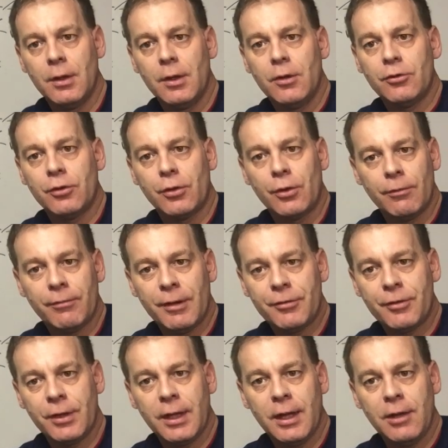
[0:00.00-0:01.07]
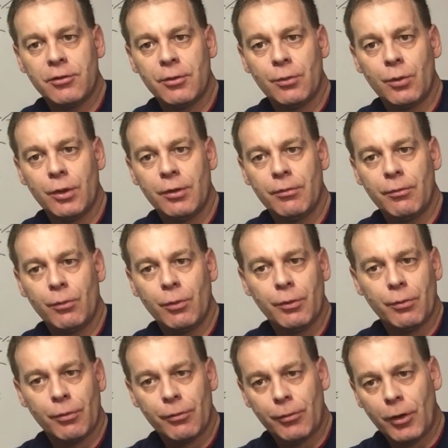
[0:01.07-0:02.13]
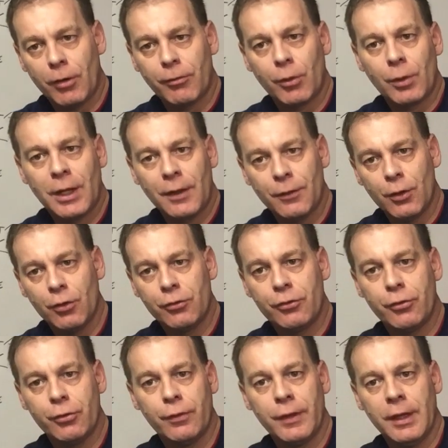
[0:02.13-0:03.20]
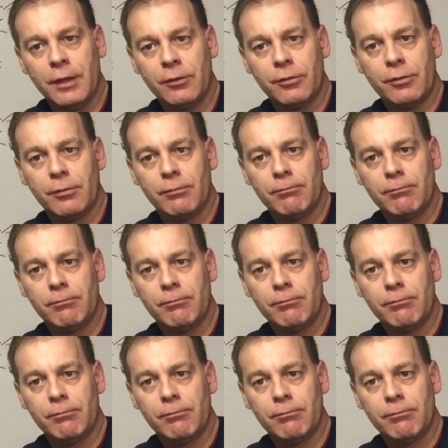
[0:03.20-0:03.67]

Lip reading: So their investigation would revolve around those two things.